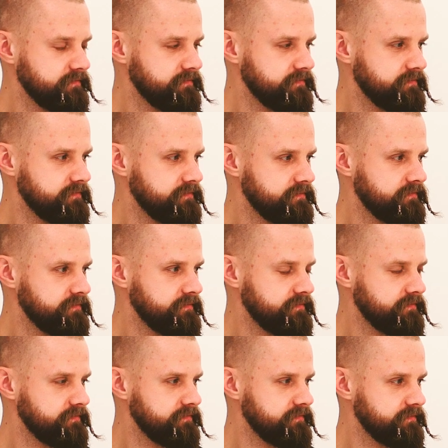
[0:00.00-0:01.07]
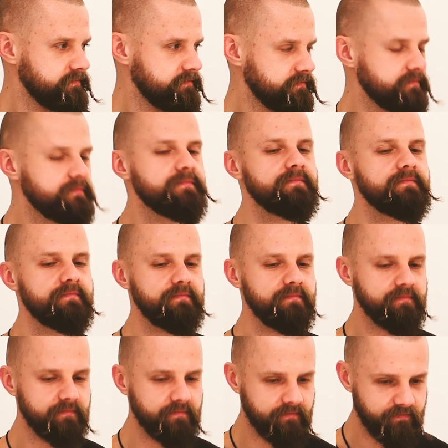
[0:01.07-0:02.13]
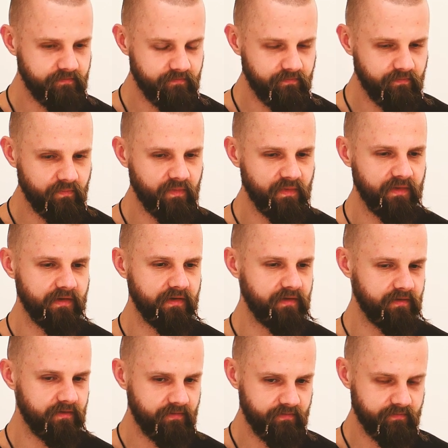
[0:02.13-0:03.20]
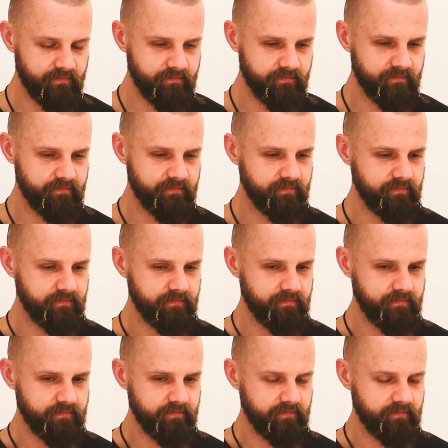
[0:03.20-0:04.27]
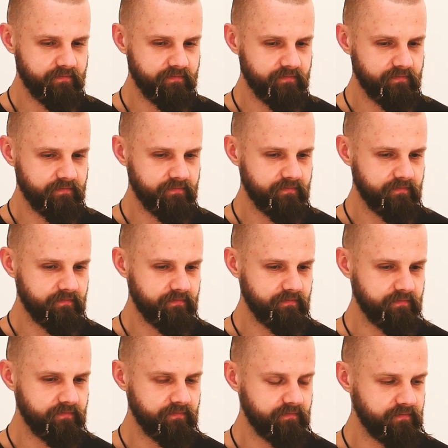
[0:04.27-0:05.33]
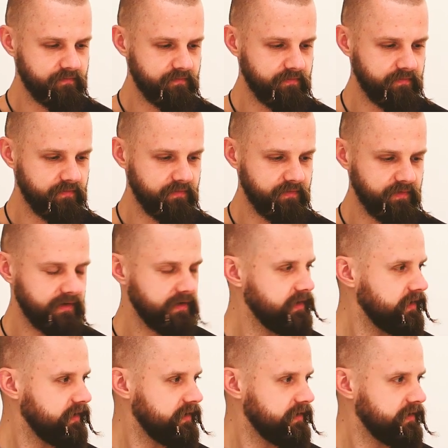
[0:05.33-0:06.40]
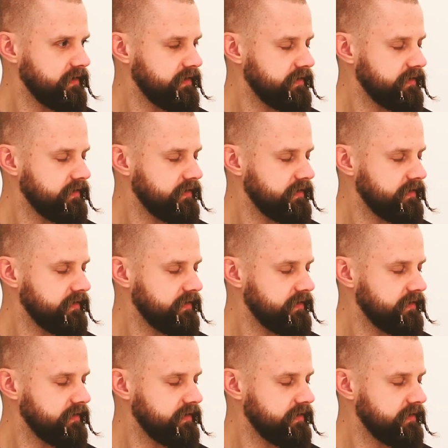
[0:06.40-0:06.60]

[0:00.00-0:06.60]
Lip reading: [no speech]